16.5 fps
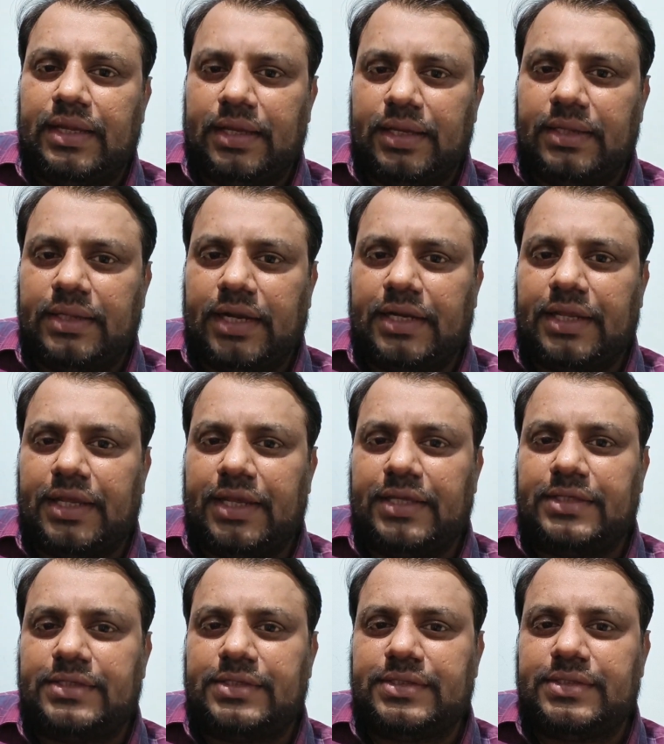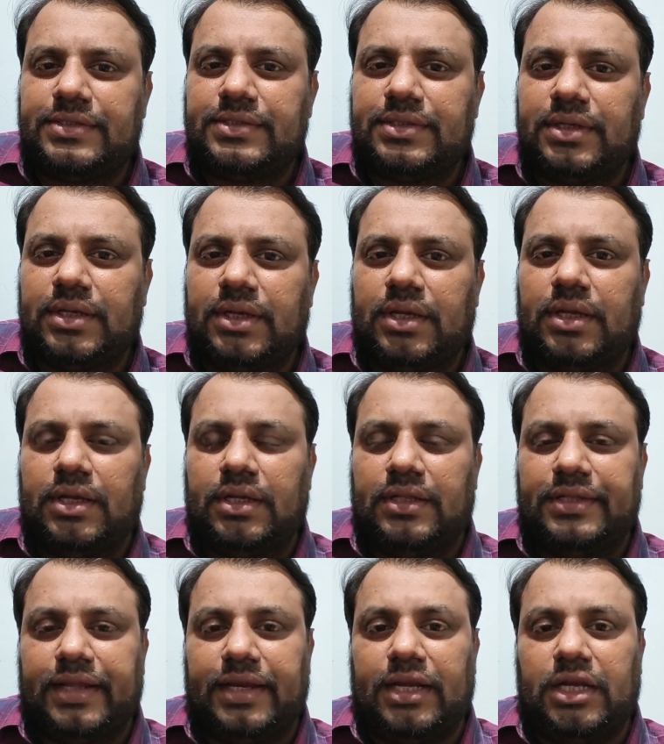In that case,
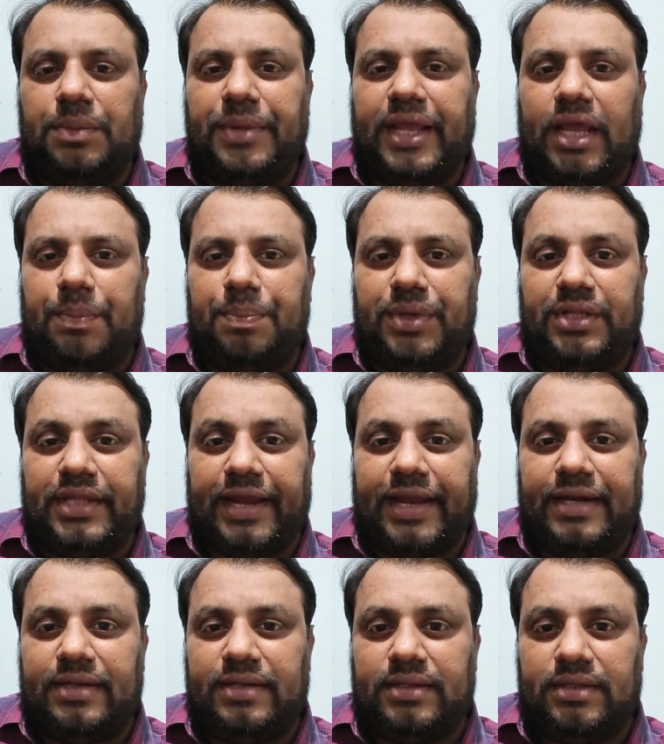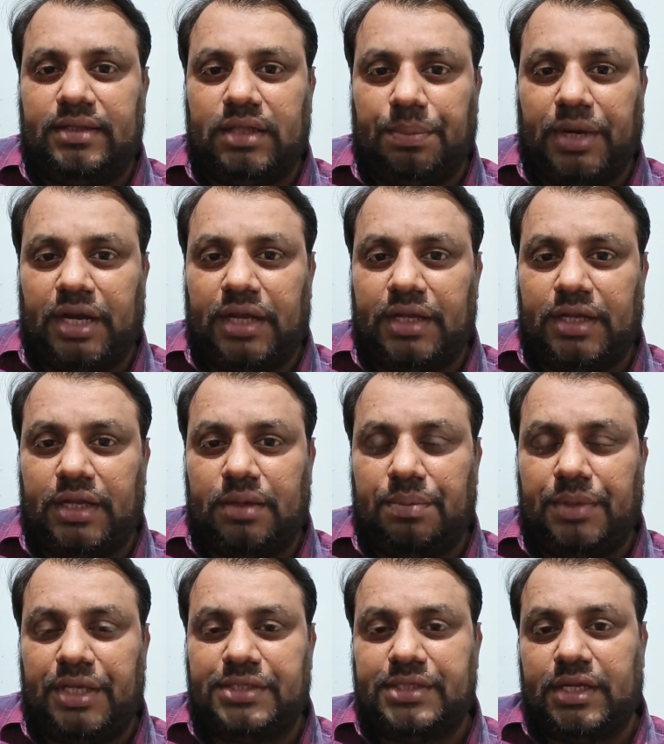it may happen that the buyer
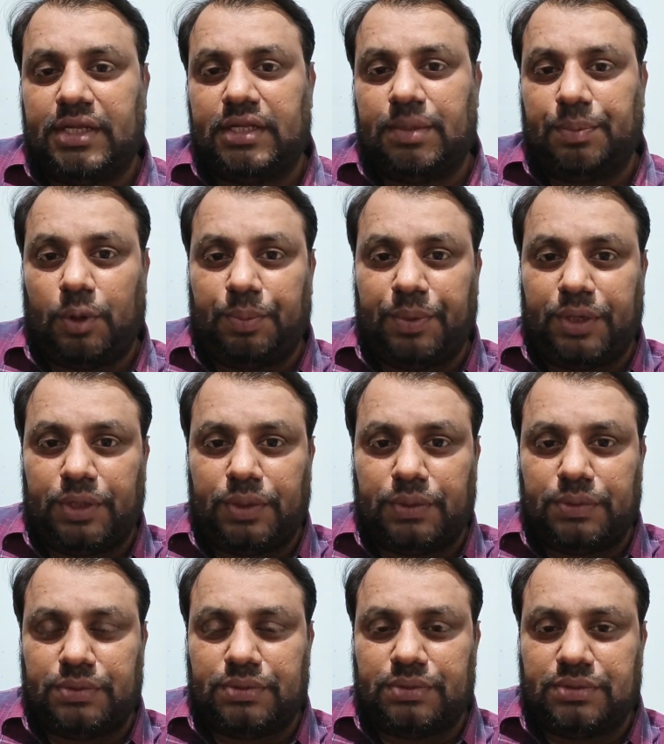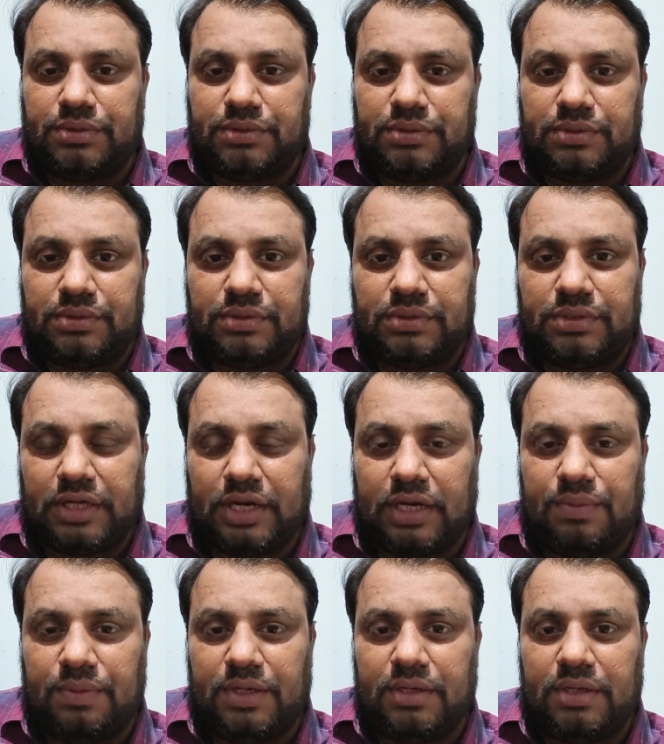may sell the property to
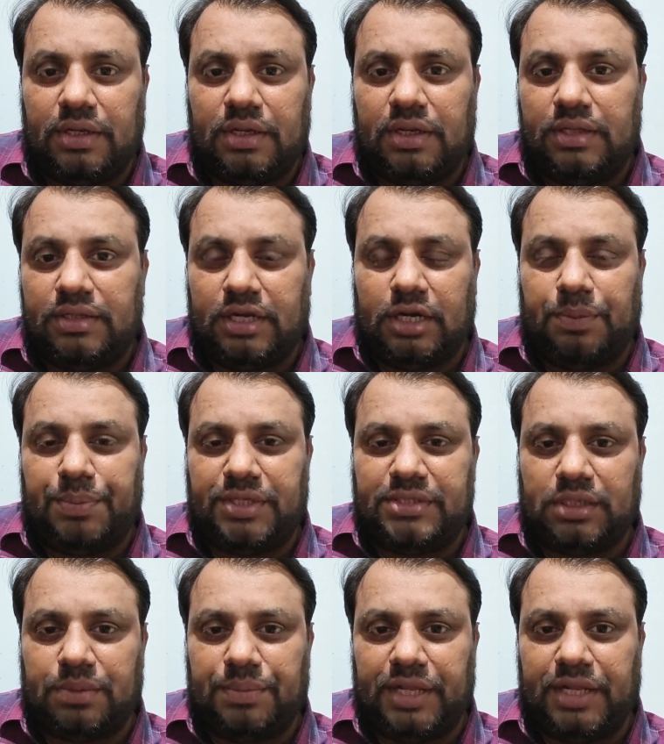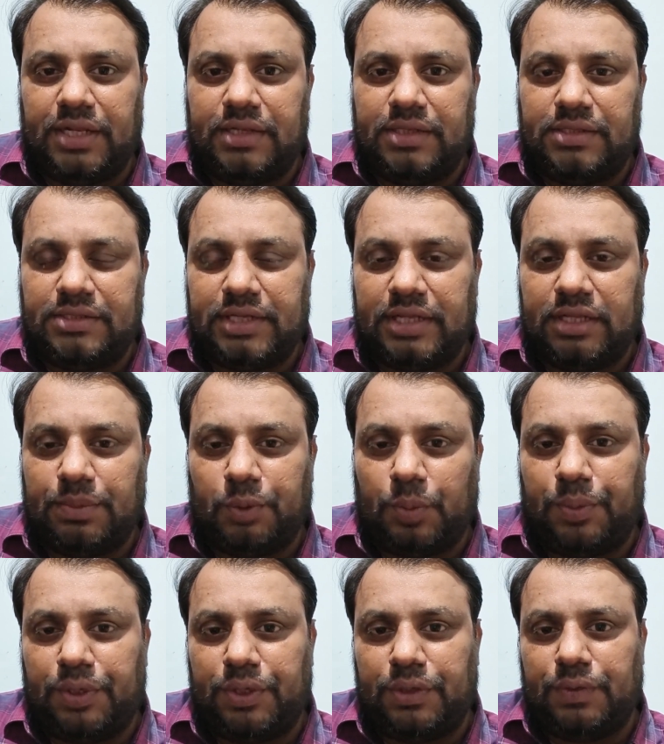third one, third person may sell the
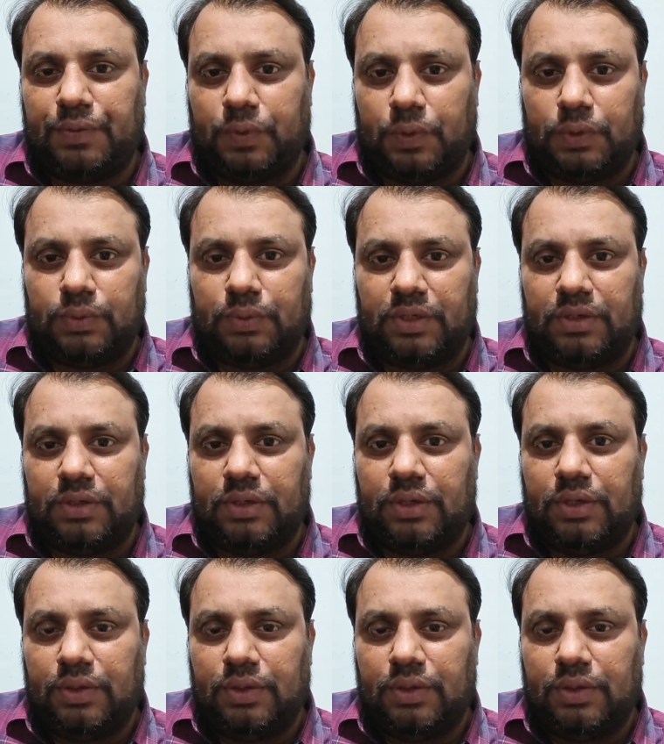property to fourth one